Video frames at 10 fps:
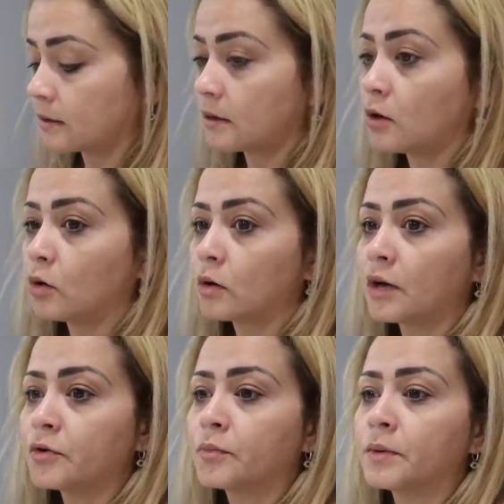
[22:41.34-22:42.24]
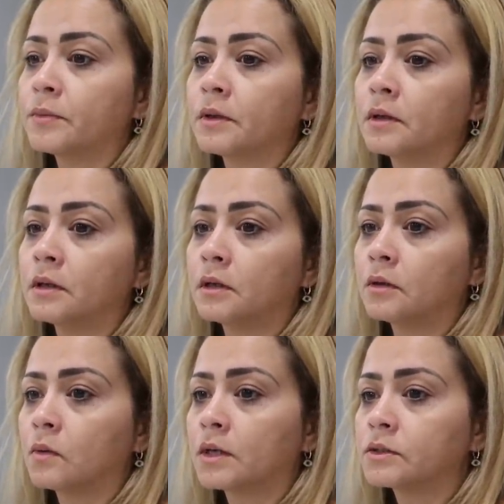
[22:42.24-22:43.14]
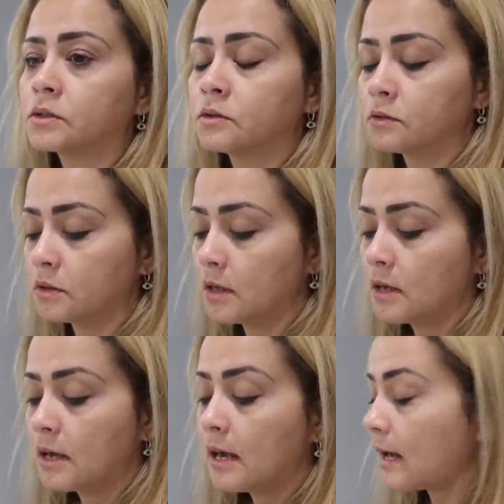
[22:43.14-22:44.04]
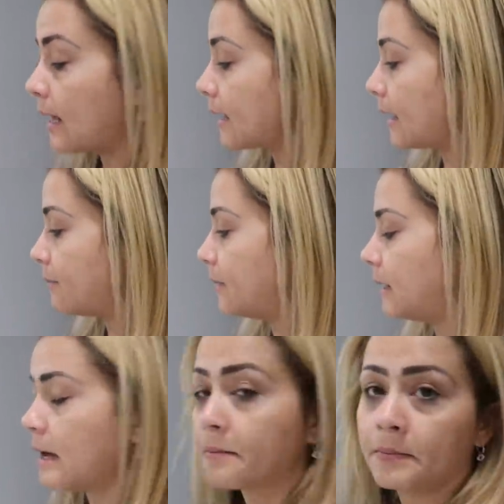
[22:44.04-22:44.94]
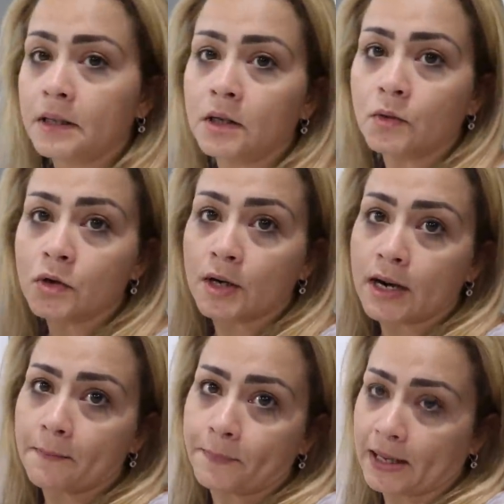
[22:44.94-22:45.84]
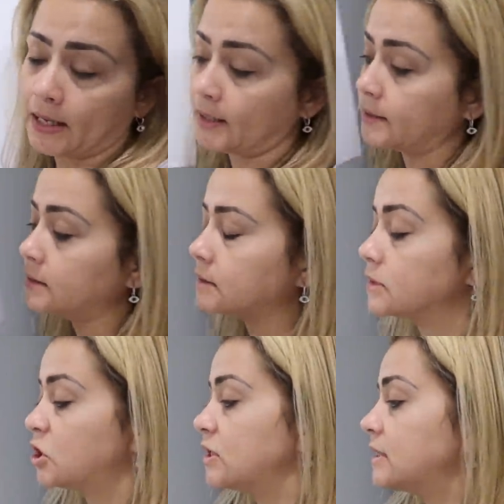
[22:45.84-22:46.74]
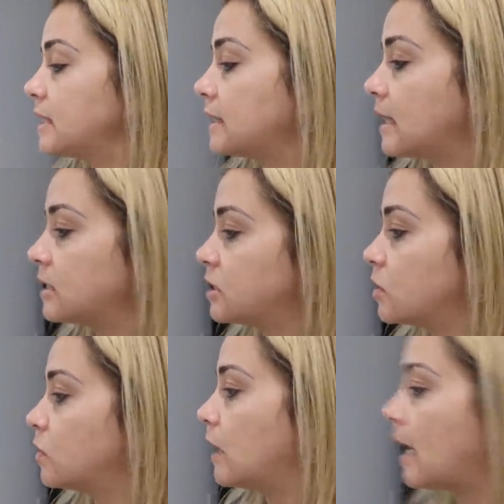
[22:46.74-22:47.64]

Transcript: oh, can you bring me one too? And Emily and me, we're gonna paint. She said that she would